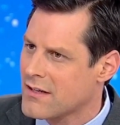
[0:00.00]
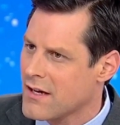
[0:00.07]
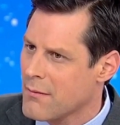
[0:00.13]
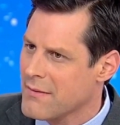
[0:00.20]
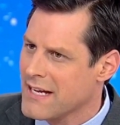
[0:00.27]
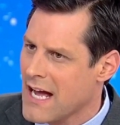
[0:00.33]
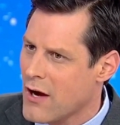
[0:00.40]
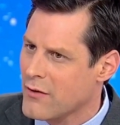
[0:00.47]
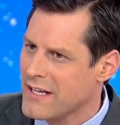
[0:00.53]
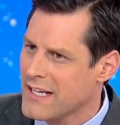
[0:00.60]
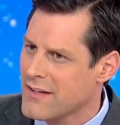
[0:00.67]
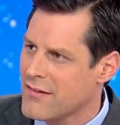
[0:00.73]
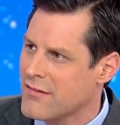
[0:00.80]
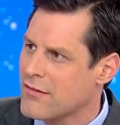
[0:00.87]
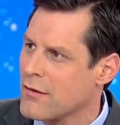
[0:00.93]
coming out
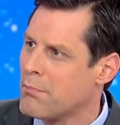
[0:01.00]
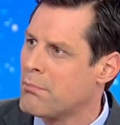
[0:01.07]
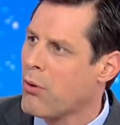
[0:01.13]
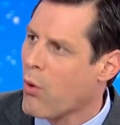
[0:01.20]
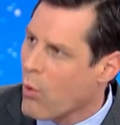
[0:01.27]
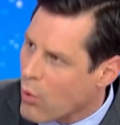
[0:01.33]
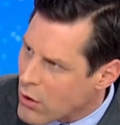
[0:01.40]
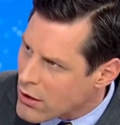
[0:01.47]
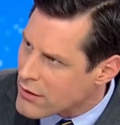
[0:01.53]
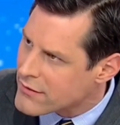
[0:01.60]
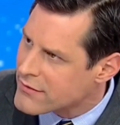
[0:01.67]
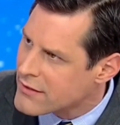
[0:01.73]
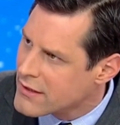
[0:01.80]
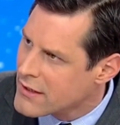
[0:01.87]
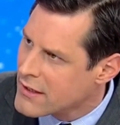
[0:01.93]
in
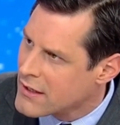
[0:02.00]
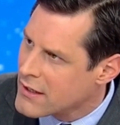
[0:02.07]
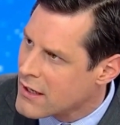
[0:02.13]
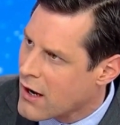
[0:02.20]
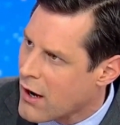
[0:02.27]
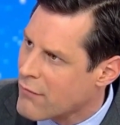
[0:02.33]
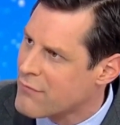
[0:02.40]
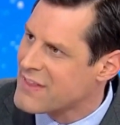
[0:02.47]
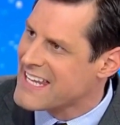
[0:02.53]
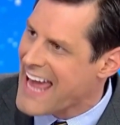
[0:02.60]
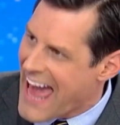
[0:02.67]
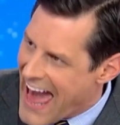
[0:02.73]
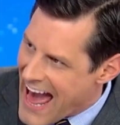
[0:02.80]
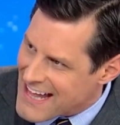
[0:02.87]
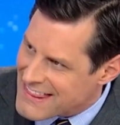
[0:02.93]
support of the
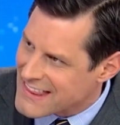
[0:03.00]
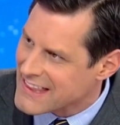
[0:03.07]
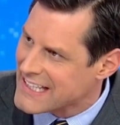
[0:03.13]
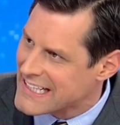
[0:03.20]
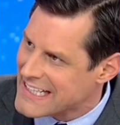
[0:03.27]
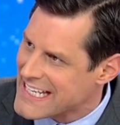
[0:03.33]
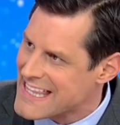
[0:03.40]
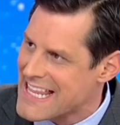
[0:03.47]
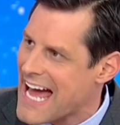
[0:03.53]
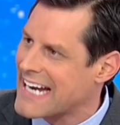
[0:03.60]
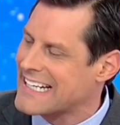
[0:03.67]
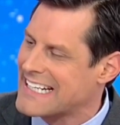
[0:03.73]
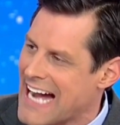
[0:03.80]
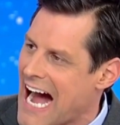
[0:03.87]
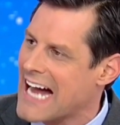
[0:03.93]
athlete
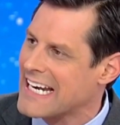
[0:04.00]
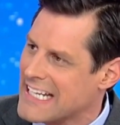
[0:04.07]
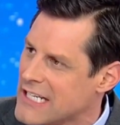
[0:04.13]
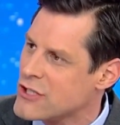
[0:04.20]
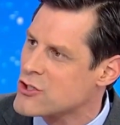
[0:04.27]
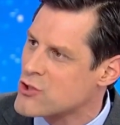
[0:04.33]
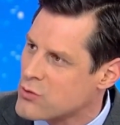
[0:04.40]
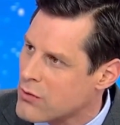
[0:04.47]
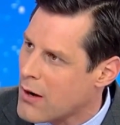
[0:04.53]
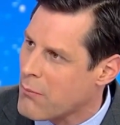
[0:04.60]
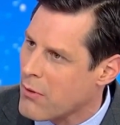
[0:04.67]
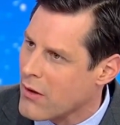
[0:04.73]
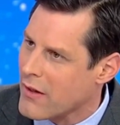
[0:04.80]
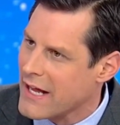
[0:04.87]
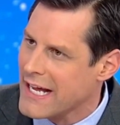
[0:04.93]
that got in
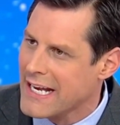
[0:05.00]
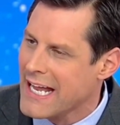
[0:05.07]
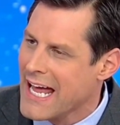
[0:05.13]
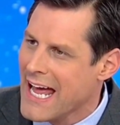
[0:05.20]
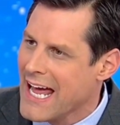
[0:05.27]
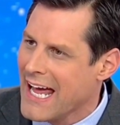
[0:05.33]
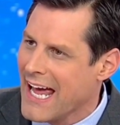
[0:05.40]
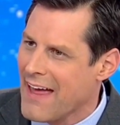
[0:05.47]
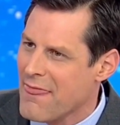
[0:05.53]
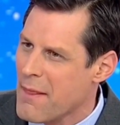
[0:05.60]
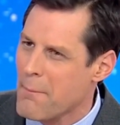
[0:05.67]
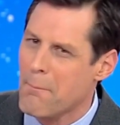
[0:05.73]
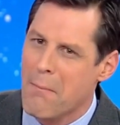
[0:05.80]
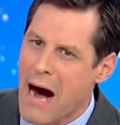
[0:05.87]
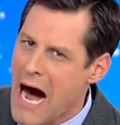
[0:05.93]
trouble, and the
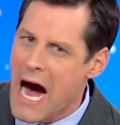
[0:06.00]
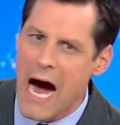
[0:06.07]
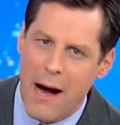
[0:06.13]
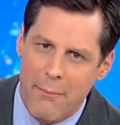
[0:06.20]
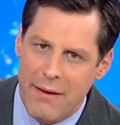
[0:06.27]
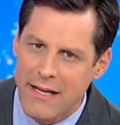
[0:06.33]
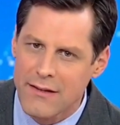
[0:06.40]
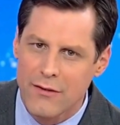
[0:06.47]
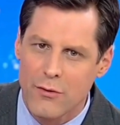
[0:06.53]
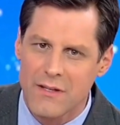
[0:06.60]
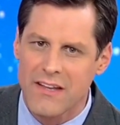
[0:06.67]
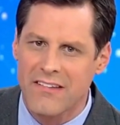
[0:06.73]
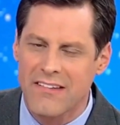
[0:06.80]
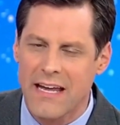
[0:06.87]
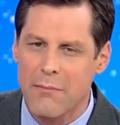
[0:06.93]
mom doing
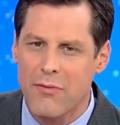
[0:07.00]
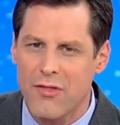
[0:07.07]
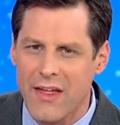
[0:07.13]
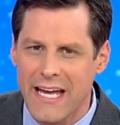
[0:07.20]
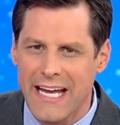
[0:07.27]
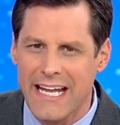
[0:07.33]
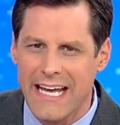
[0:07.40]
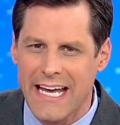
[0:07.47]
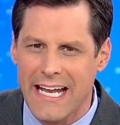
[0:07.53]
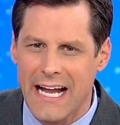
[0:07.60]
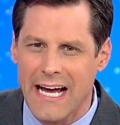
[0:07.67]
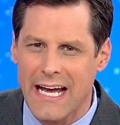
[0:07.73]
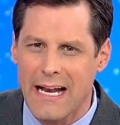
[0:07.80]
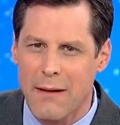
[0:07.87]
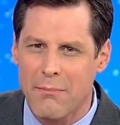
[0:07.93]
the same thing.
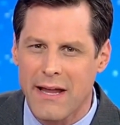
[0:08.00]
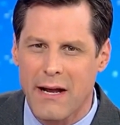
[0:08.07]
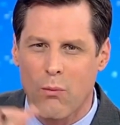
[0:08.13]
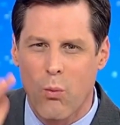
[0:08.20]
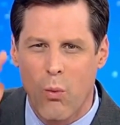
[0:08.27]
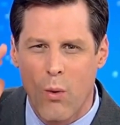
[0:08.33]
And I'm like,